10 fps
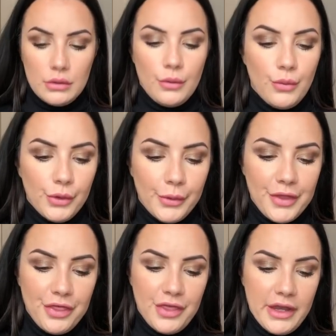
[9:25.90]
what do I
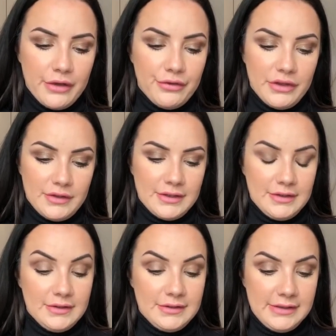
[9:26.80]
think of this
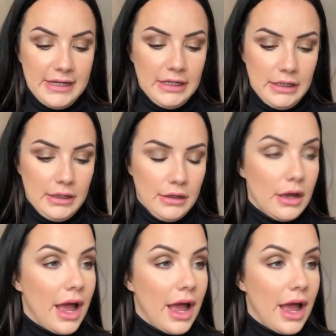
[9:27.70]
concealer?